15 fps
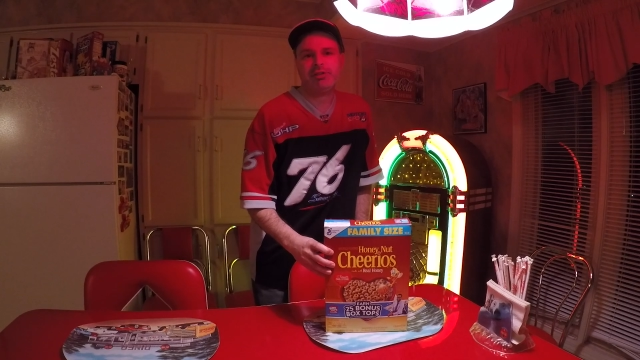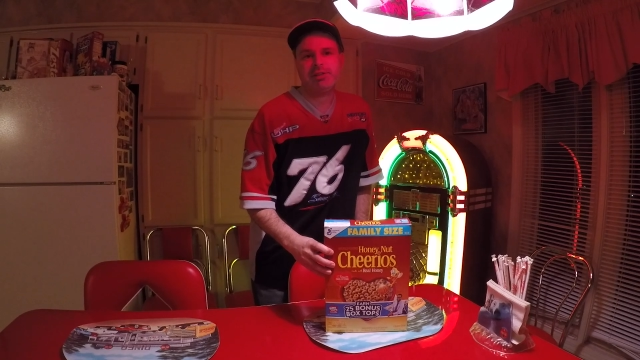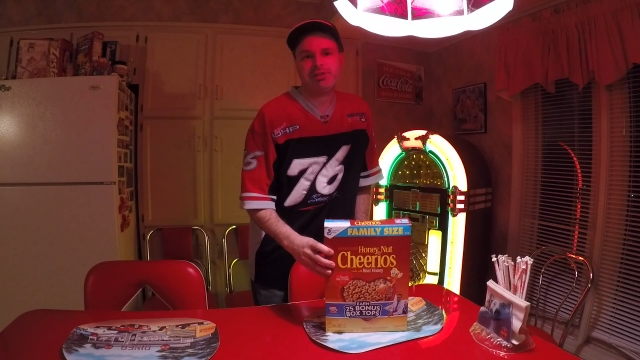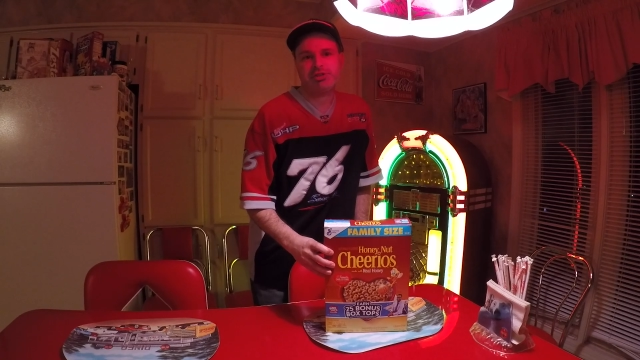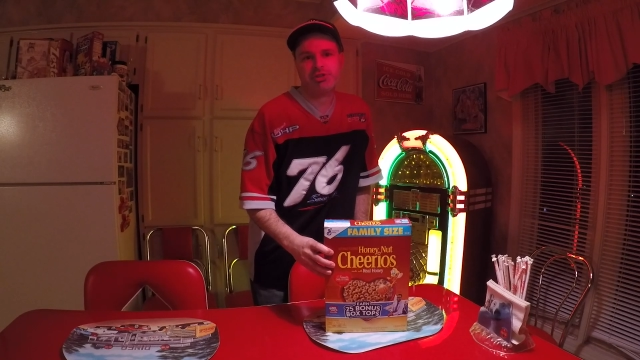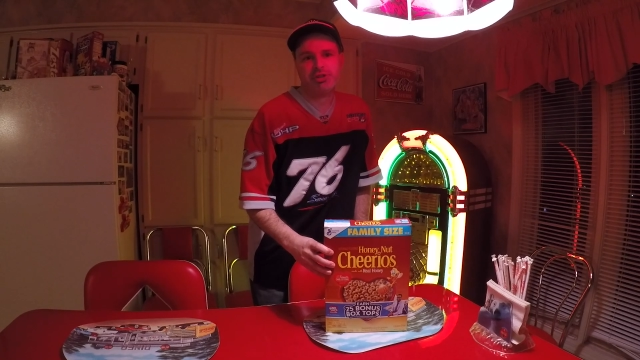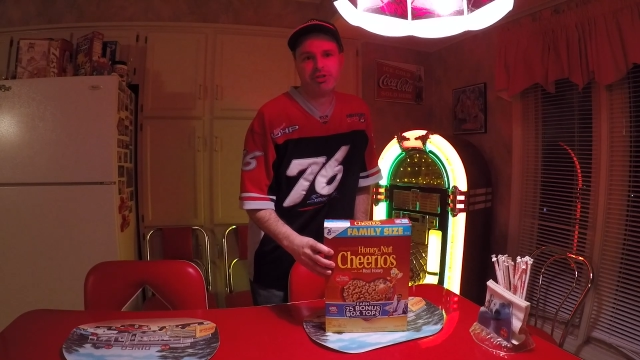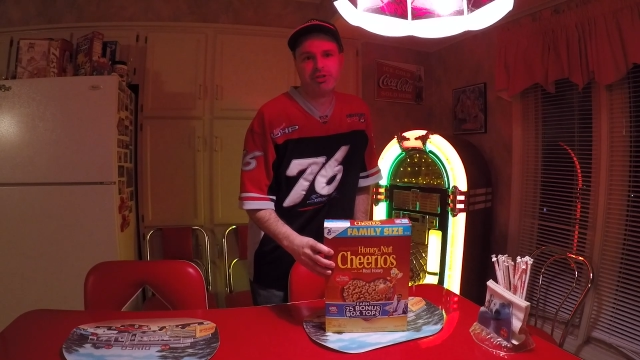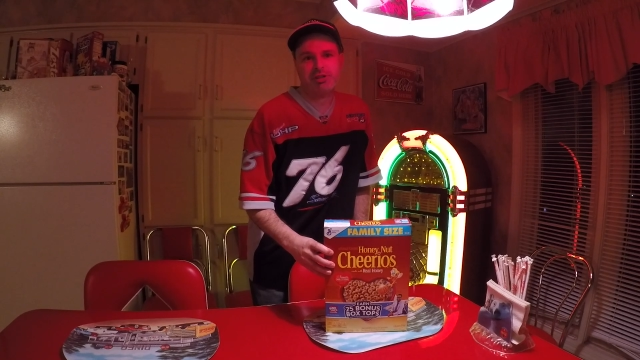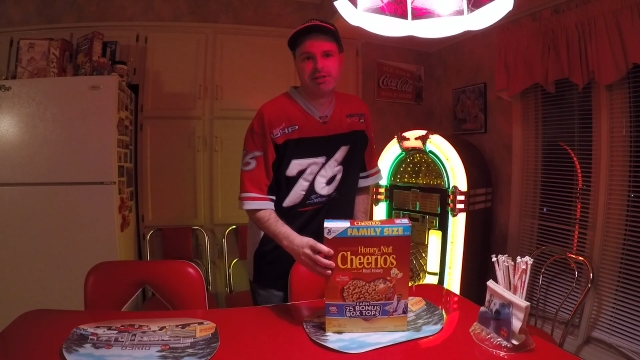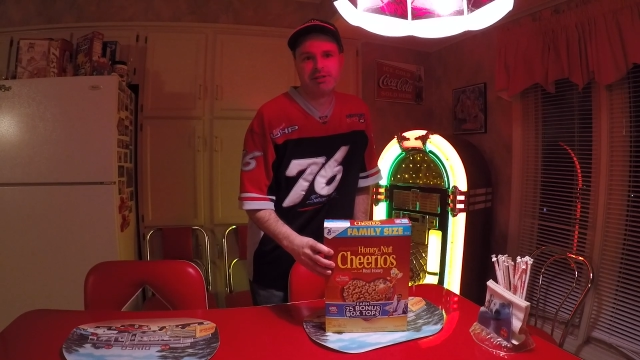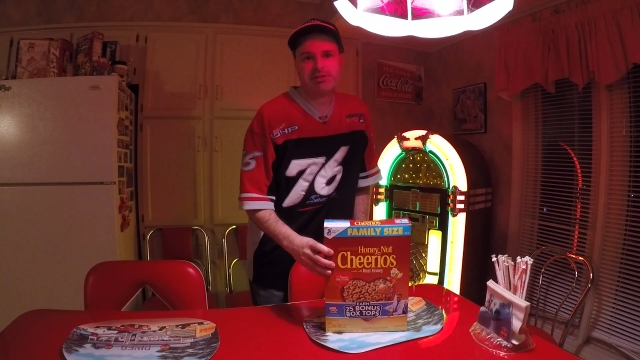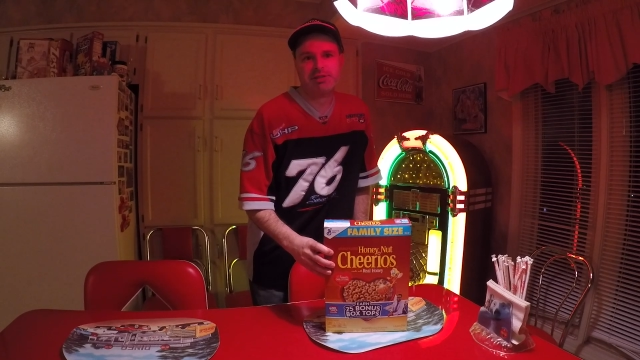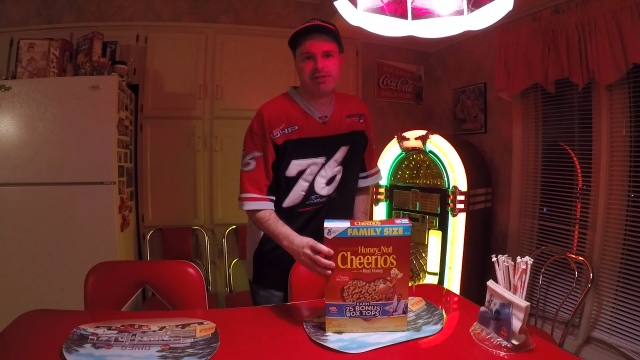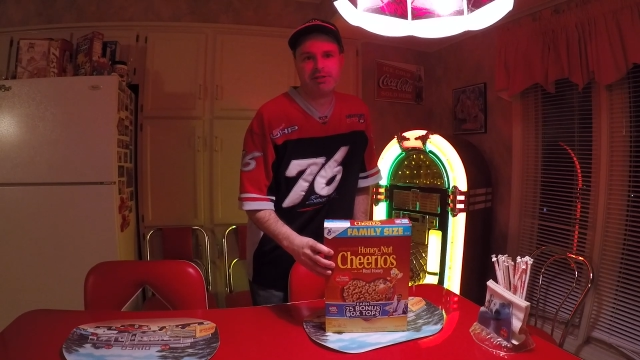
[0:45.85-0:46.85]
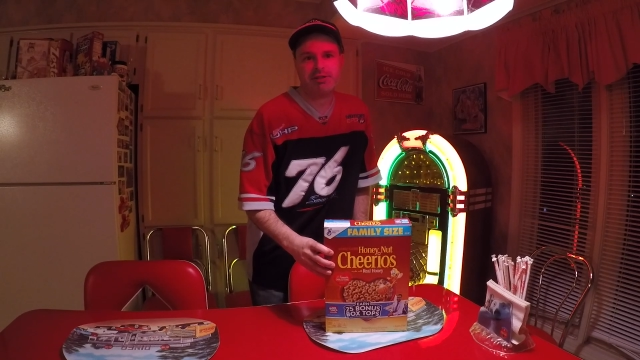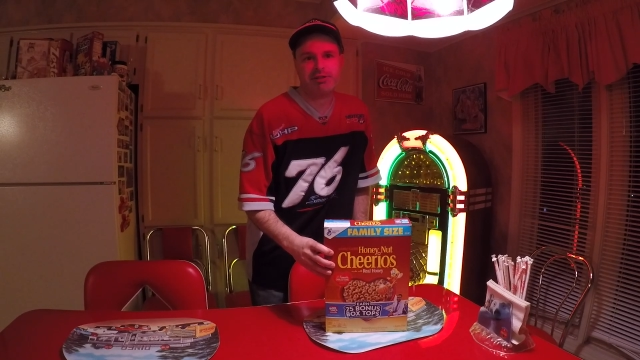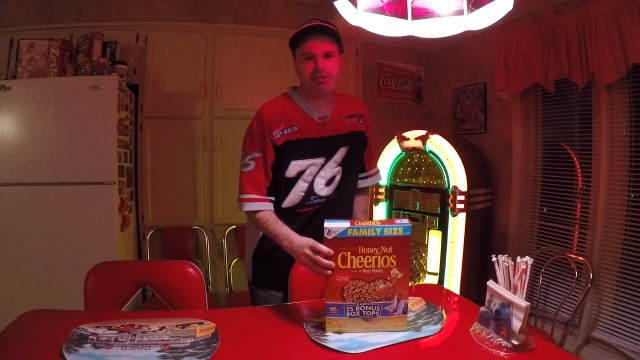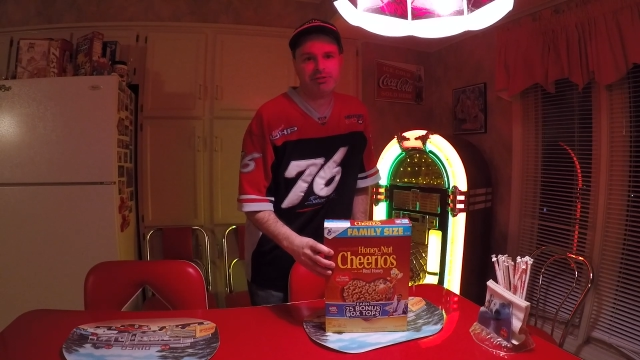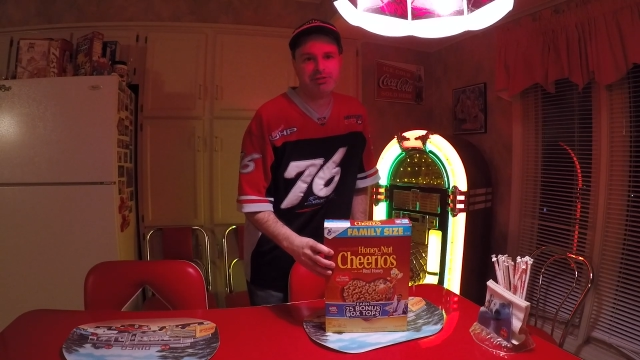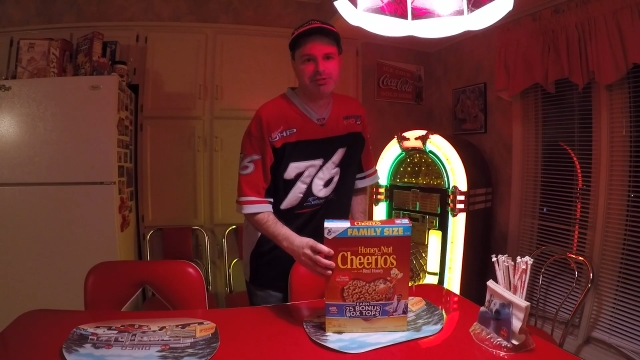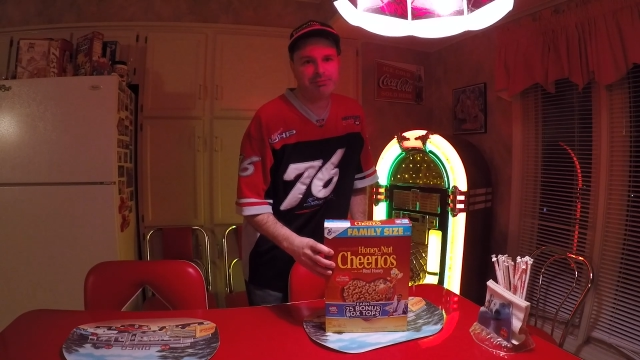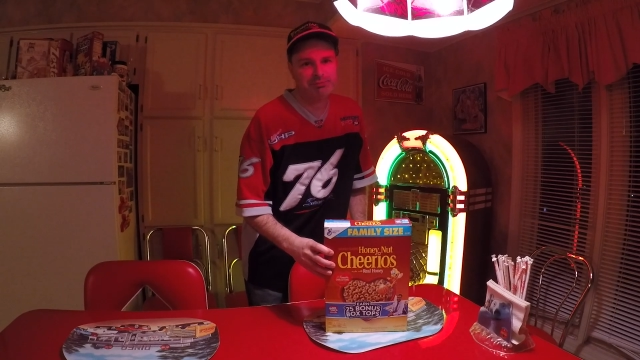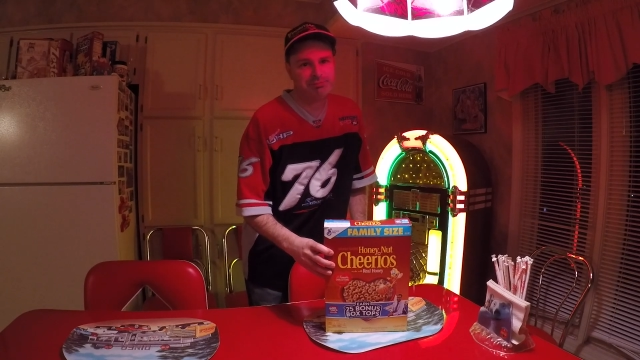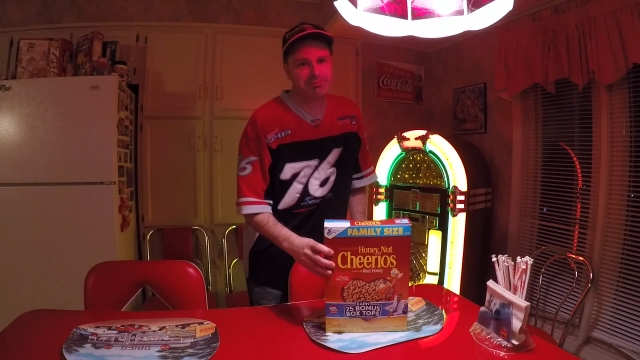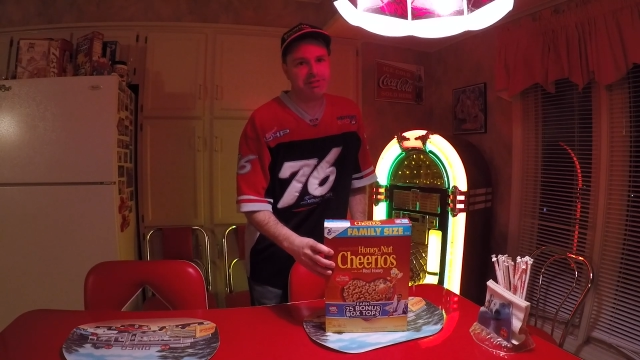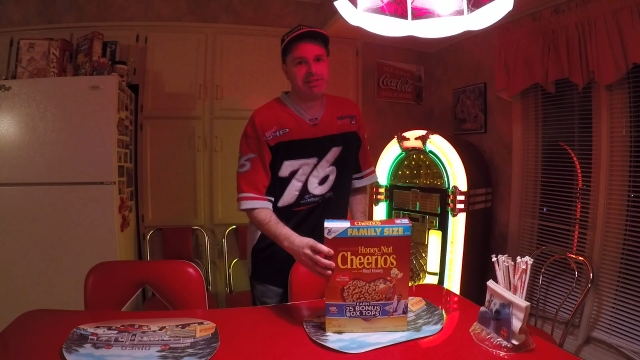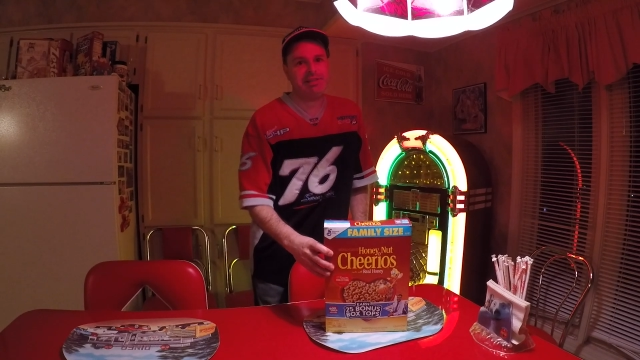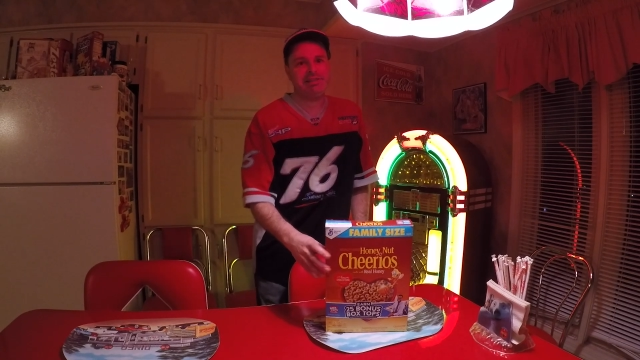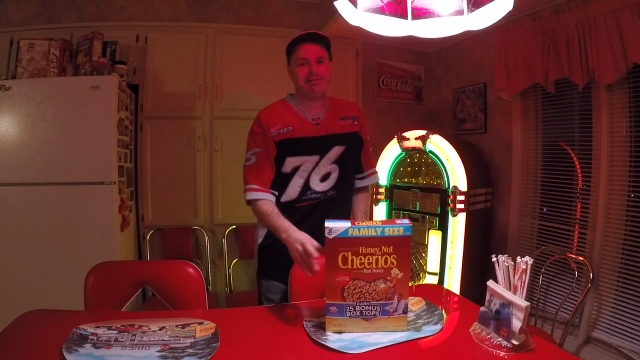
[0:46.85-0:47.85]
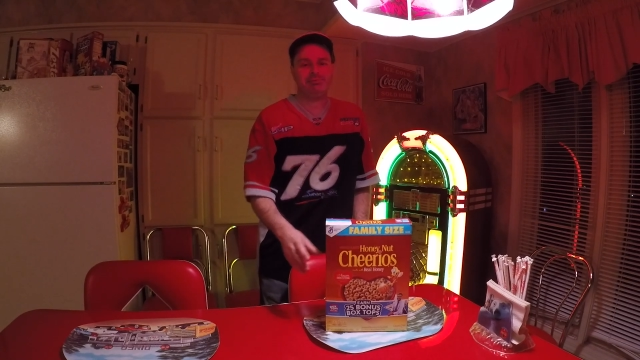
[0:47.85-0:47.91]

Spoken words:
sugary cereals to eat.